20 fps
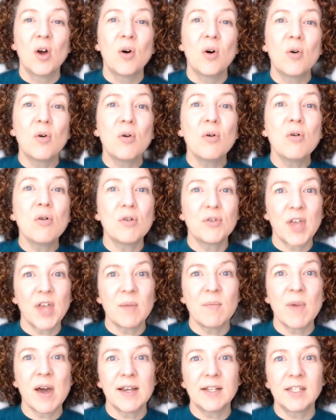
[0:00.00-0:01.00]
Or
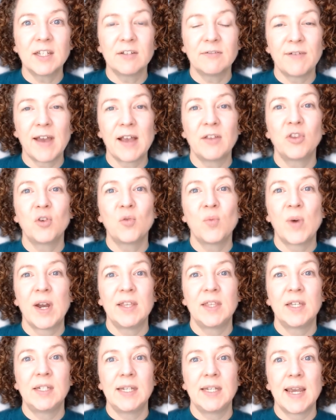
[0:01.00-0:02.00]
they might affect the
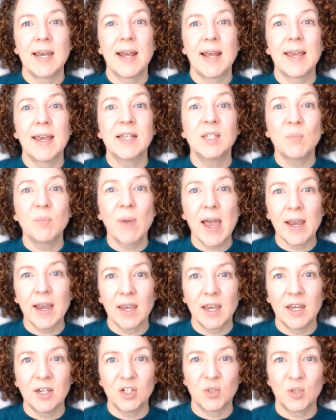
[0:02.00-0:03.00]
way the DNA is
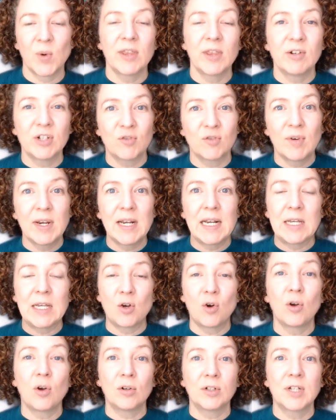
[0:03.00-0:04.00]
packaged, whether it's really
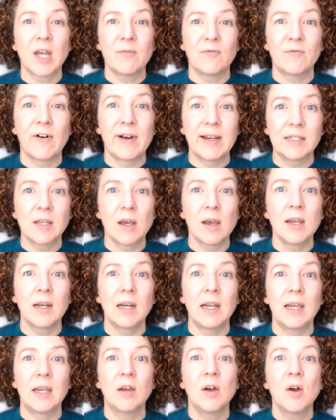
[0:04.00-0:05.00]
coiled up very
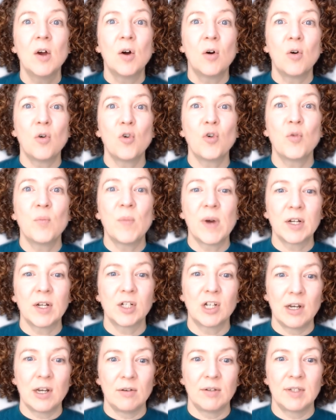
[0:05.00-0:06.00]
tightly or
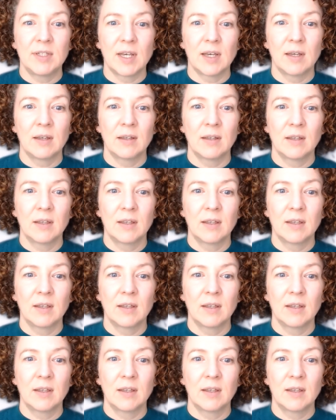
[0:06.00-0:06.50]
much looser.